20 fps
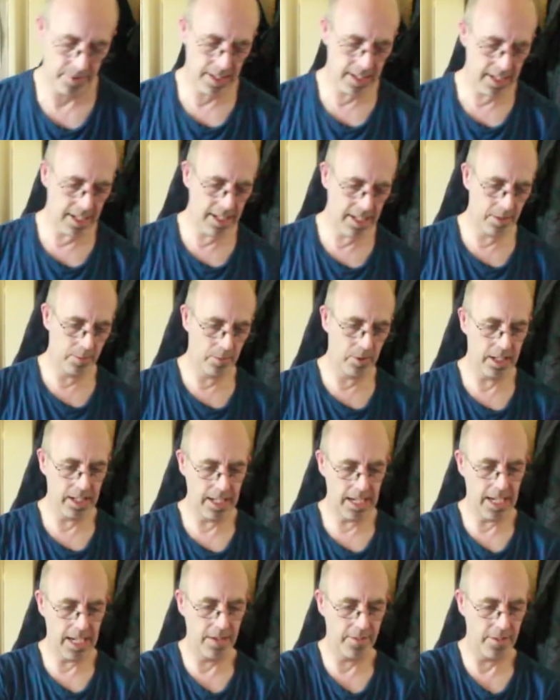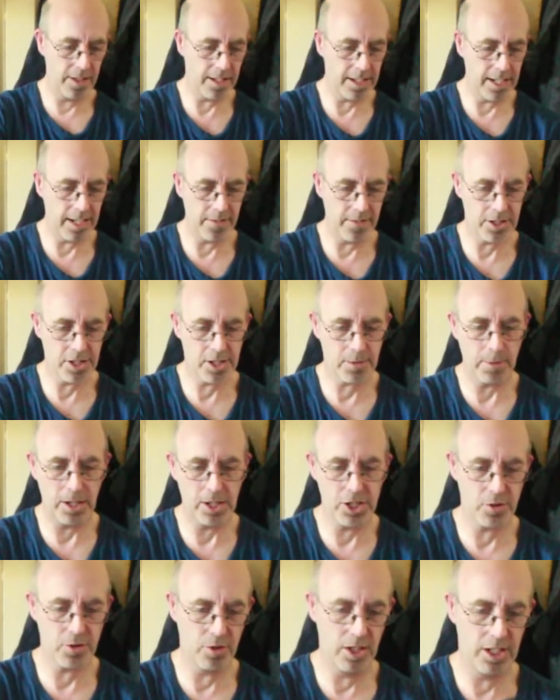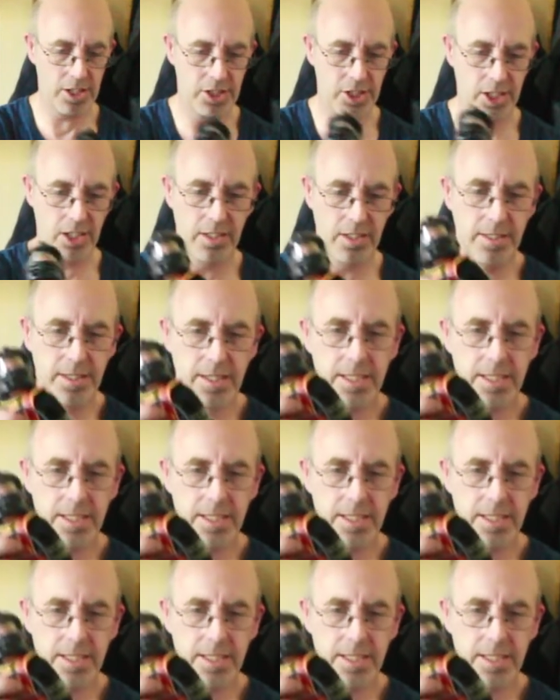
And we have another Space Ranger,